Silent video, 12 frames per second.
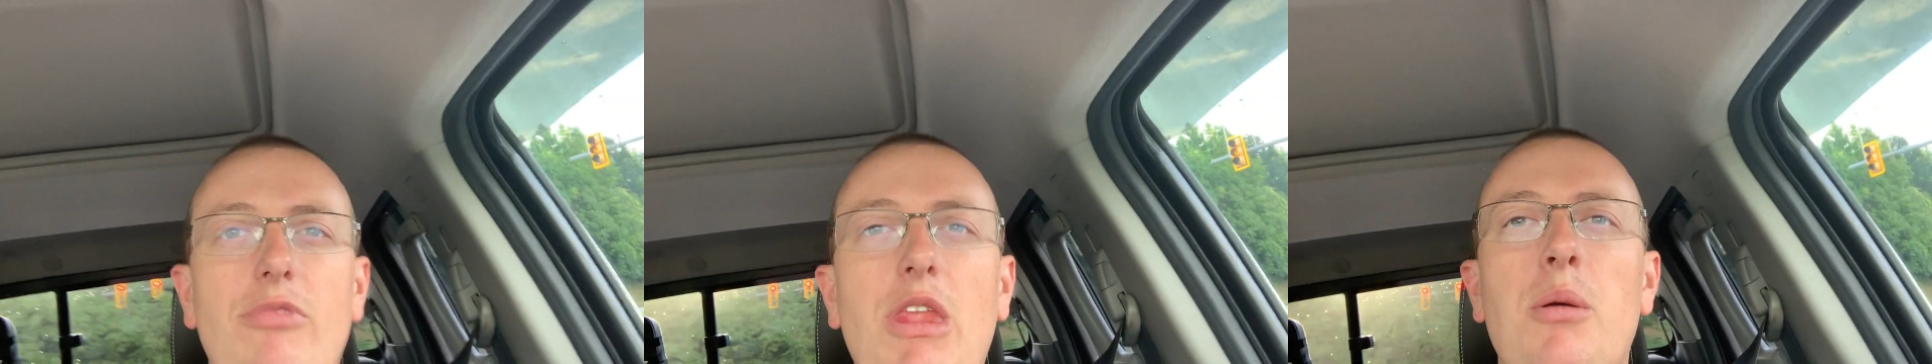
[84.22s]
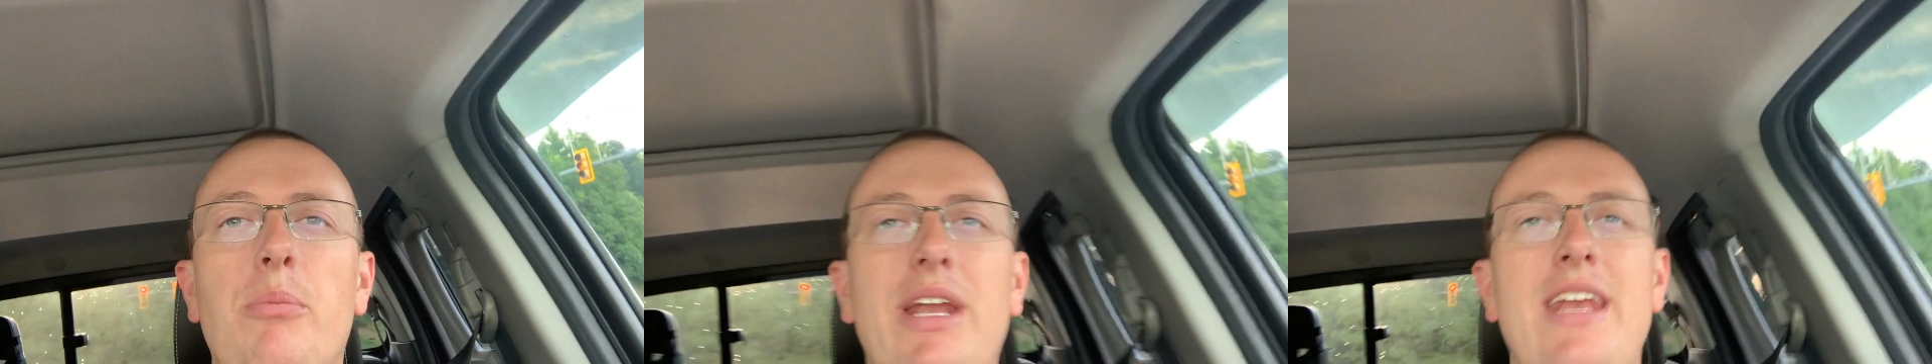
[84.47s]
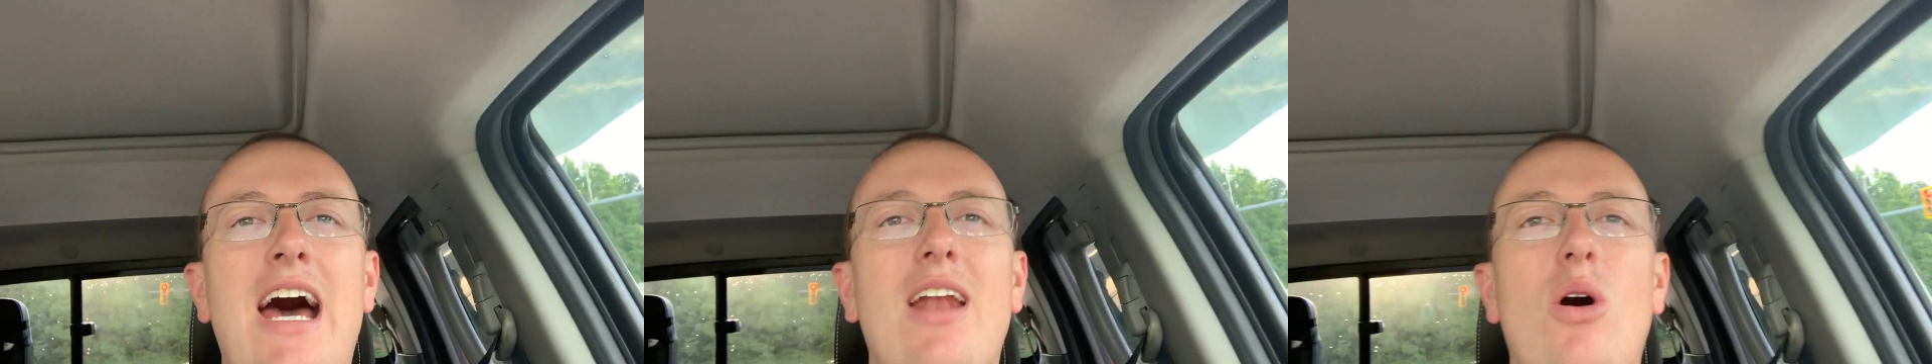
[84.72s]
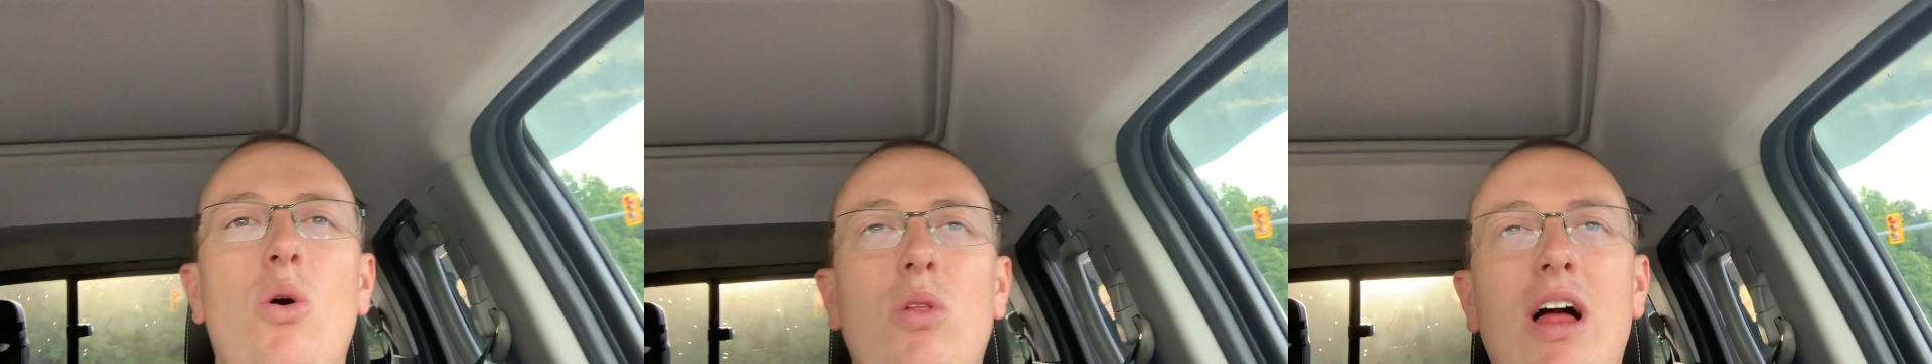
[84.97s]
But not a
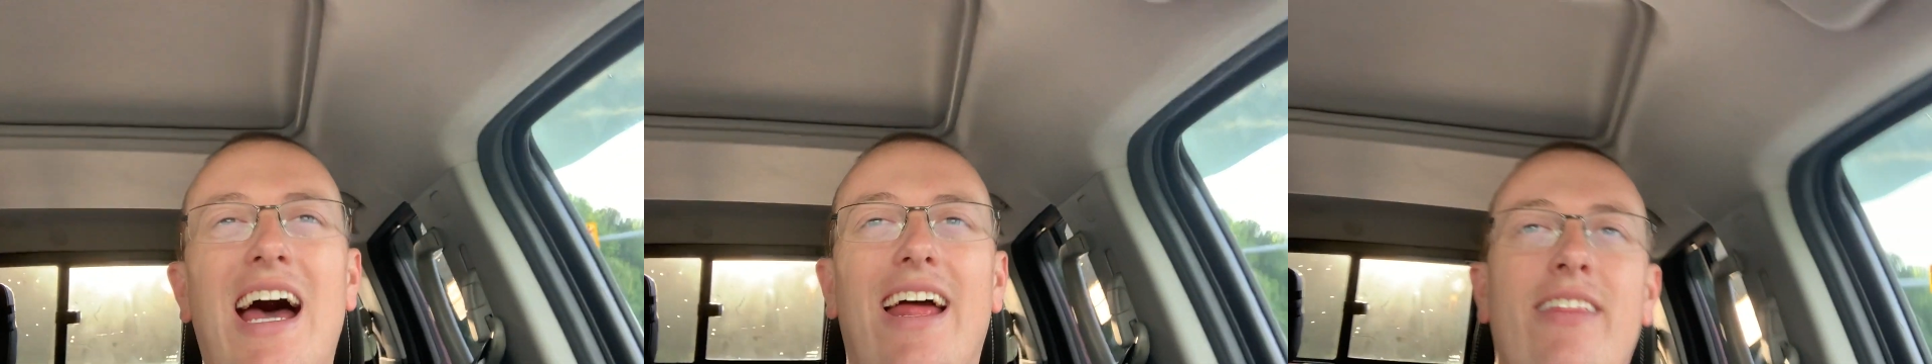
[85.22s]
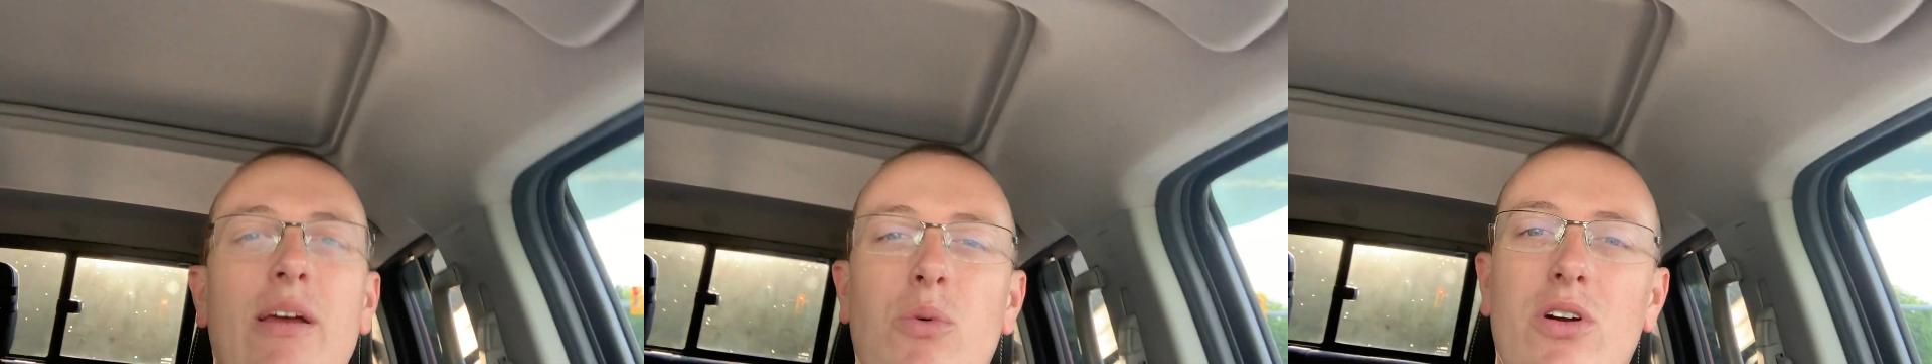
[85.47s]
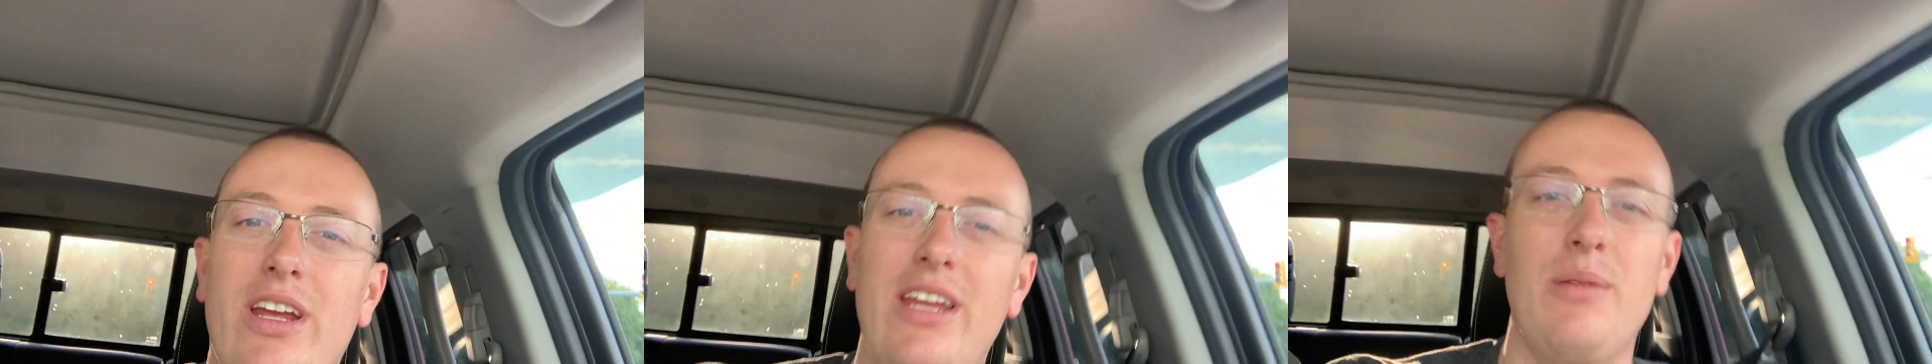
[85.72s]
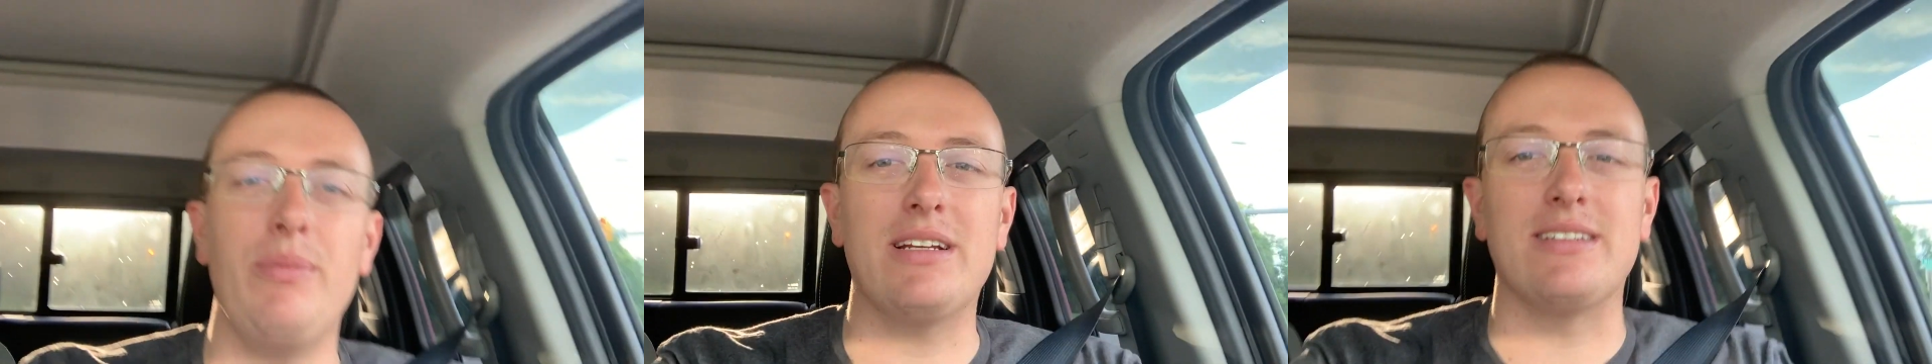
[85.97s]
whole lot, and they weren't
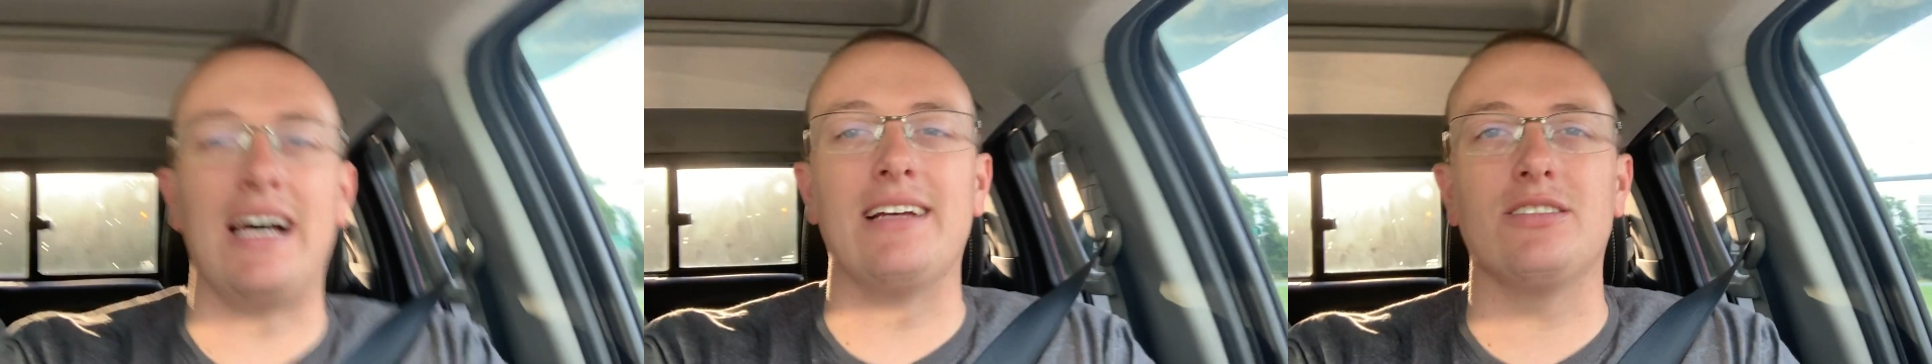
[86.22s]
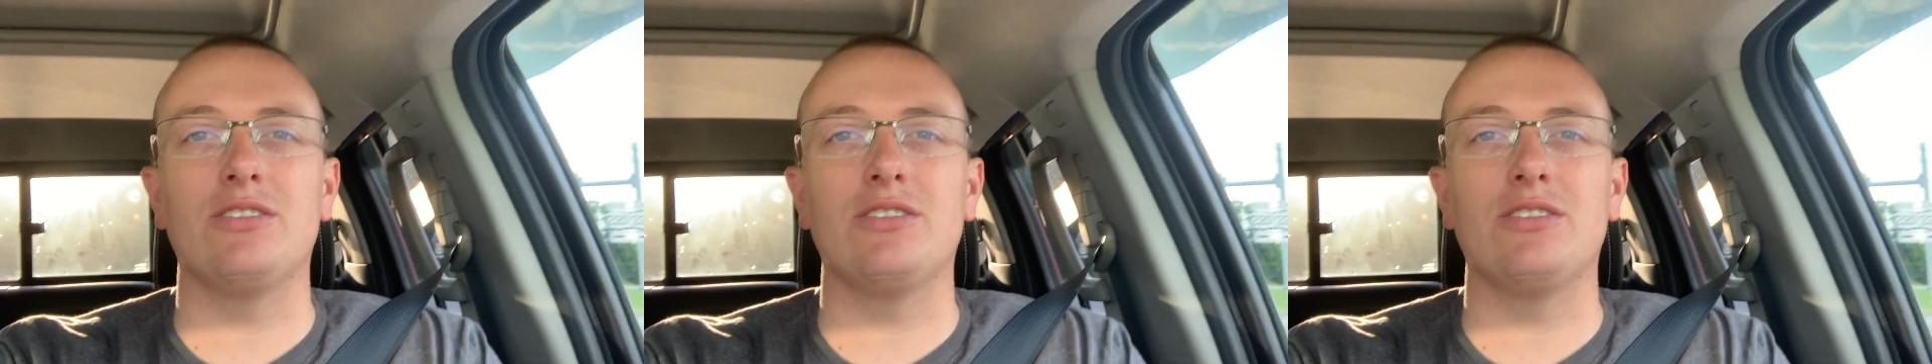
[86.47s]
getting to big sizes.